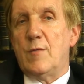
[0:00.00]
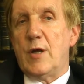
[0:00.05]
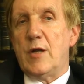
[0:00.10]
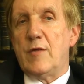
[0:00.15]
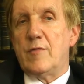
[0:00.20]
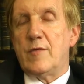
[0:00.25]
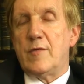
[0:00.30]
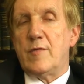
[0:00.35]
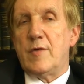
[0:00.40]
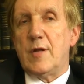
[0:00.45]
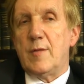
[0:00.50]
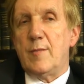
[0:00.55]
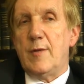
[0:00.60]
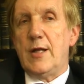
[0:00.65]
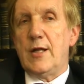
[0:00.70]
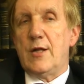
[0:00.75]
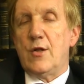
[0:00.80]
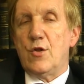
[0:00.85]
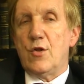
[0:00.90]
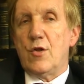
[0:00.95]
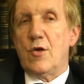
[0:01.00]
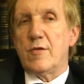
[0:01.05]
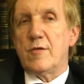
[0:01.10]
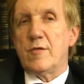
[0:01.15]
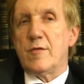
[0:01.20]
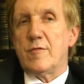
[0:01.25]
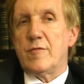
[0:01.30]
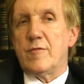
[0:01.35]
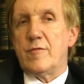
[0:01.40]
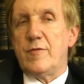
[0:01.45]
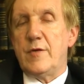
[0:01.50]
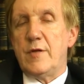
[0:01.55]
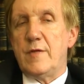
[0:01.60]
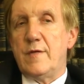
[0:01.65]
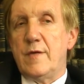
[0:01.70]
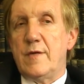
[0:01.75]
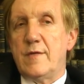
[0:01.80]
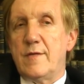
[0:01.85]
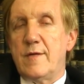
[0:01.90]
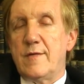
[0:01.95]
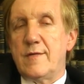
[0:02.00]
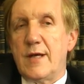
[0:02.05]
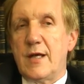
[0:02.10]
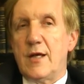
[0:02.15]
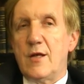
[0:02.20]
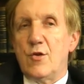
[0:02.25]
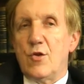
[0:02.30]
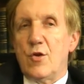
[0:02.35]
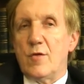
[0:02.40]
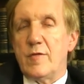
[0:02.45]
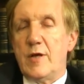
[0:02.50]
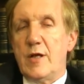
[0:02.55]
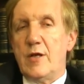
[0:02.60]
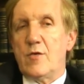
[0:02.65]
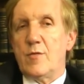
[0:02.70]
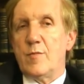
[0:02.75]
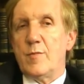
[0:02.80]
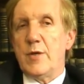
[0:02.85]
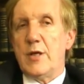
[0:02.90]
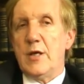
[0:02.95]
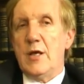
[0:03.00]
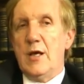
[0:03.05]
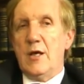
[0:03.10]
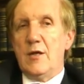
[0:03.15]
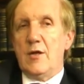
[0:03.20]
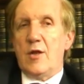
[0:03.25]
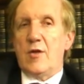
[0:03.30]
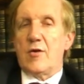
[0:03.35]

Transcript: one of the fundamental laws of physics, the second law of entropy, the